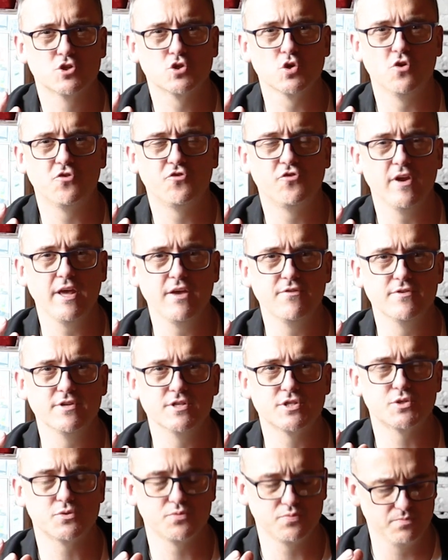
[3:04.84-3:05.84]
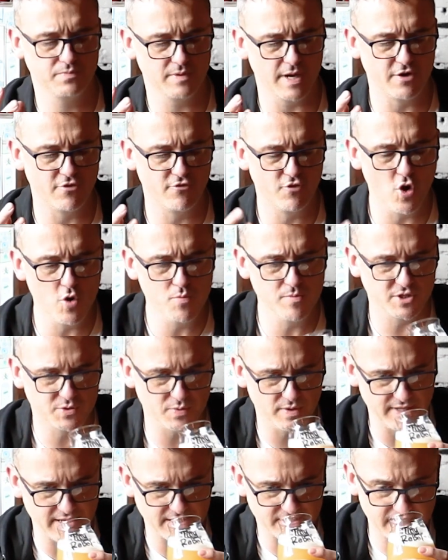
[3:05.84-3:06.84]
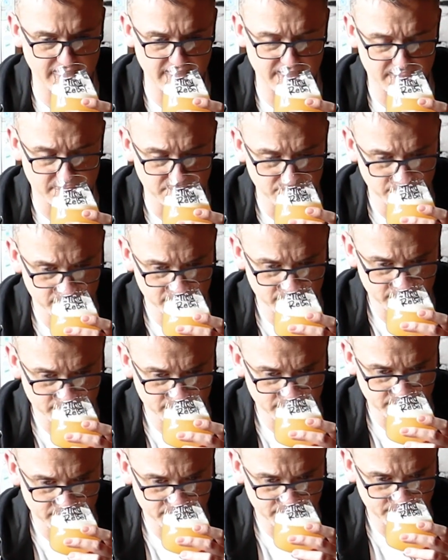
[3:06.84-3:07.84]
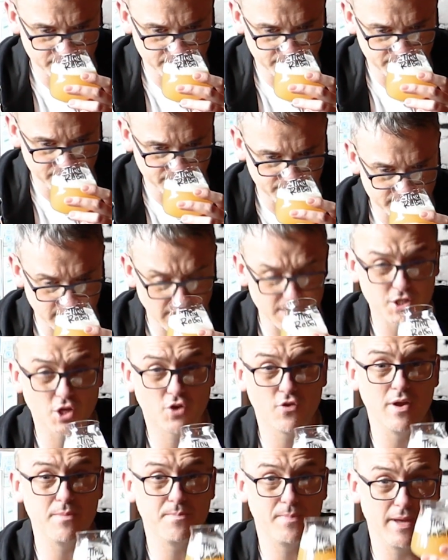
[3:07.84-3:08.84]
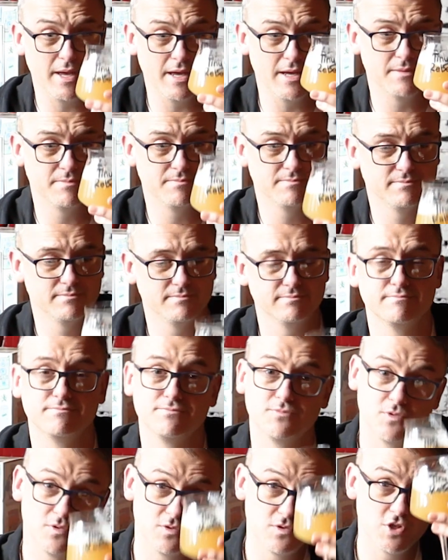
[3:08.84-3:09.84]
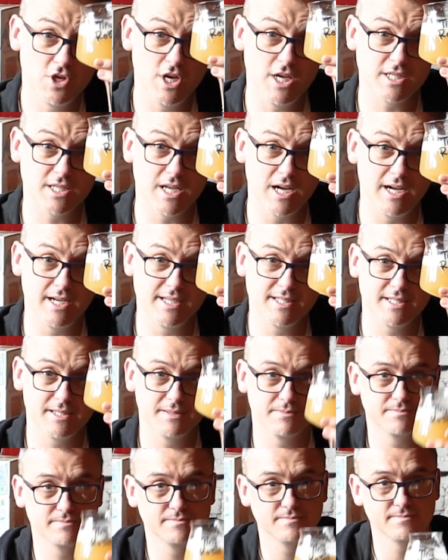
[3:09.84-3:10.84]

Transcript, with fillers: sort of flavors and aromas with this, and it's it's a great beer. Cheers, guys.